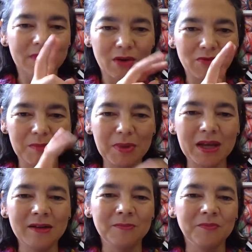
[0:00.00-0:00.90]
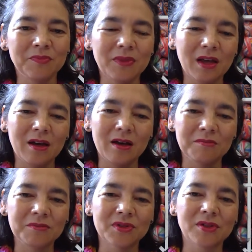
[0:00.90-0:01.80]
ribbing
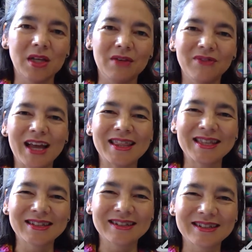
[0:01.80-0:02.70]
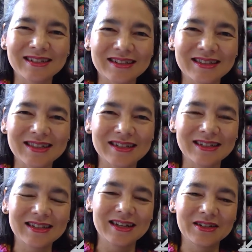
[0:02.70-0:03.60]
to even get
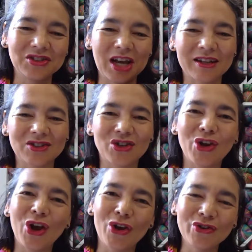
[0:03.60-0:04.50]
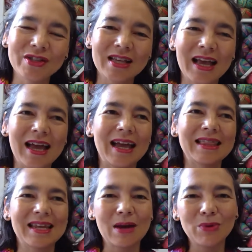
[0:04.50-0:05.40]
the jacket to close. And
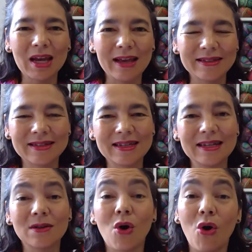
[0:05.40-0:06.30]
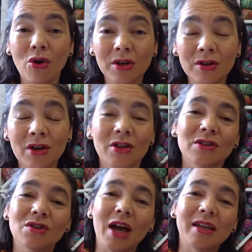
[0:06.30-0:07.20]
then I would like to knit on
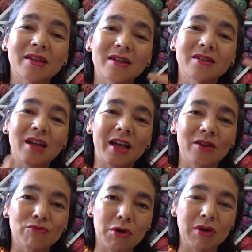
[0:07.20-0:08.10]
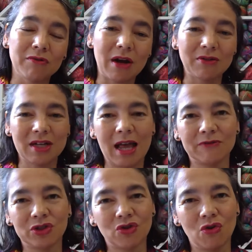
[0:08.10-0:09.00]
so I can roll it round and have
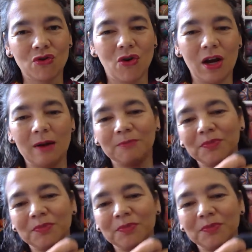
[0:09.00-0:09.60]
a shawl collar.